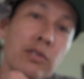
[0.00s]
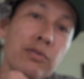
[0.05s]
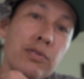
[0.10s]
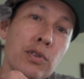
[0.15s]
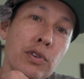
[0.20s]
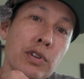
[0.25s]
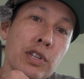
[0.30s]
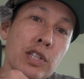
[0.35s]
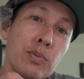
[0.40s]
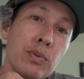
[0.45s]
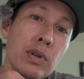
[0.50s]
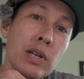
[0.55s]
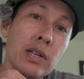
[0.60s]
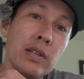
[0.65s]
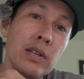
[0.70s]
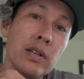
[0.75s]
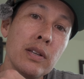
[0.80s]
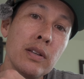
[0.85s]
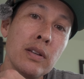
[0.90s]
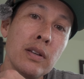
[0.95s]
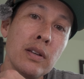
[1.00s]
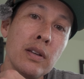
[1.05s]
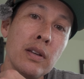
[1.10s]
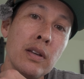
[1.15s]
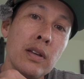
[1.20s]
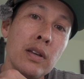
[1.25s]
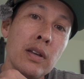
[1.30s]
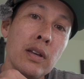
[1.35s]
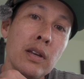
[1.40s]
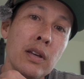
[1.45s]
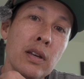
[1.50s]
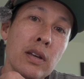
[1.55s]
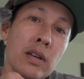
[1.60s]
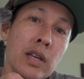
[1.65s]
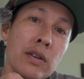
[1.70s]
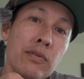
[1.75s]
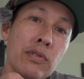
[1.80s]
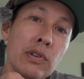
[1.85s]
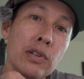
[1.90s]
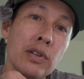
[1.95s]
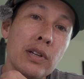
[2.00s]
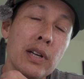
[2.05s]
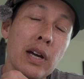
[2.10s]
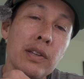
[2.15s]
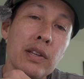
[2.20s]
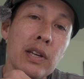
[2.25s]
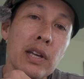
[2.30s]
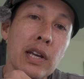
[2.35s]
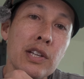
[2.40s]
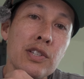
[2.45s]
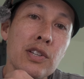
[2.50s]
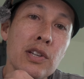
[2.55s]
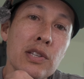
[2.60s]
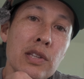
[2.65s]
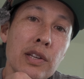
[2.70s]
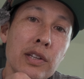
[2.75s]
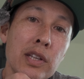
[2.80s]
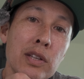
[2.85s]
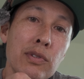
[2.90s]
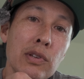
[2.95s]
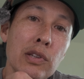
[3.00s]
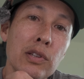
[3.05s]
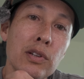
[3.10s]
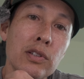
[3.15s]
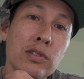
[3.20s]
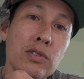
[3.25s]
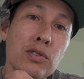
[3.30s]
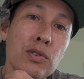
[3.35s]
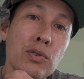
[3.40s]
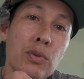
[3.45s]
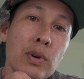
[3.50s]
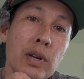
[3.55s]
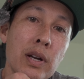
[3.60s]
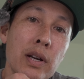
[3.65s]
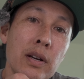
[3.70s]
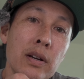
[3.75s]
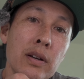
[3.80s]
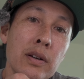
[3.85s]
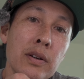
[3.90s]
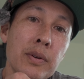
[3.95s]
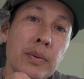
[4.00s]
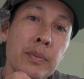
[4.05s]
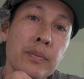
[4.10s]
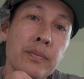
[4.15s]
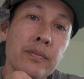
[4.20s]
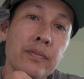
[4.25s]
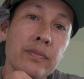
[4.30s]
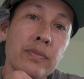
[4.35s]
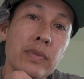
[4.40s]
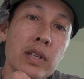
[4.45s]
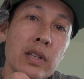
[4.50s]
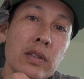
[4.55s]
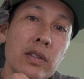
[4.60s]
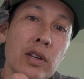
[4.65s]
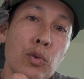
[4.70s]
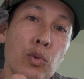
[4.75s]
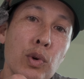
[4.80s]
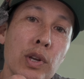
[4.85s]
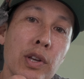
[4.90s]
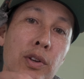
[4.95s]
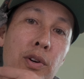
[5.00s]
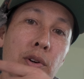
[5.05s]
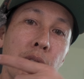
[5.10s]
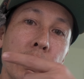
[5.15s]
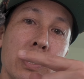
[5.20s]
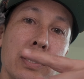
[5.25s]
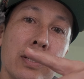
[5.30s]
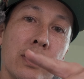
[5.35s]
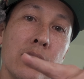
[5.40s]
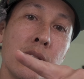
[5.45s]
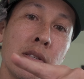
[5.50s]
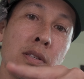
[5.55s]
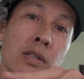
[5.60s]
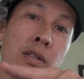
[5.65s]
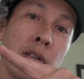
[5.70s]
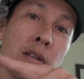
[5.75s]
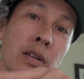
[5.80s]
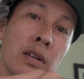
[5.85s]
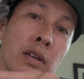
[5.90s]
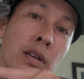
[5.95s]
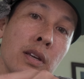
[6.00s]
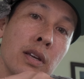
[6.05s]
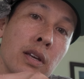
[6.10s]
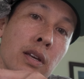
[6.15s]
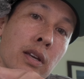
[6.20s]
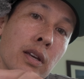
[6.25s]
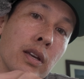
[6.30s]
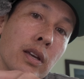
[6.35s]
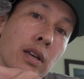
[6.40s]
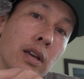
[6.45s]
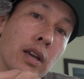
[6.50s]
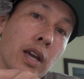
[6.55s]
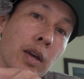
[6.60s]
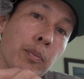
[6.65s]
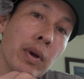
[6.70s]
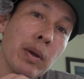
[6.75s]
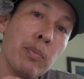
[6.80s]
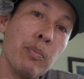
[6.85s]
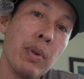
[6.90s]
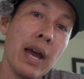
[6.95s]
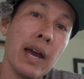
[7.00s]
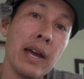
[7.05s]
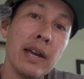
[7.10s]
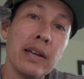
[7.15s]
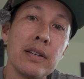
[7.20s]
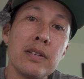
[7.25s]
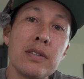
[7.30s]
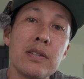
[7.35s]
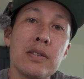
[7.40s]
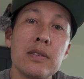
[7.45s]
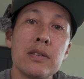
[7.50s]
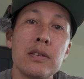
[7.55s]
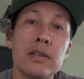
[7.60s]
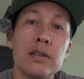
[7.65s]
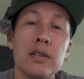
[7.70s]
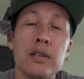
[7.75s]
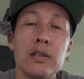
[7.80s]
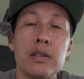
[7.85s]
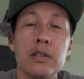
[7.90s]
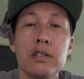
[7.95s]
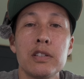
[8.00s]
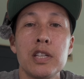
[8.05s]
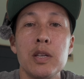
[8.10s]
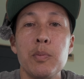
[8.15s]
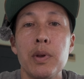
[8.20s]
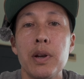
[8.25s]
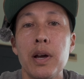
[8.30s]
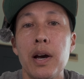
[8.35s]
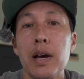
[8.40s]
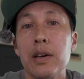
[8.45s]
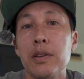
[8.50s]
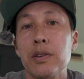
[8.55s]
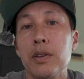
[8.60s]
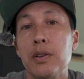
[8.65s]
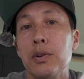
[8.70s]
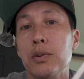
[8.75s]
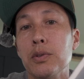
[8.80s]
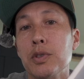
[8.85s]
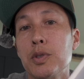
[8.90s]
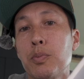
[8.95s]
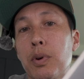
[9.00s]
of focus breathing. If you look on the edges, like if you look to where the window is and my bags, keep an eye on those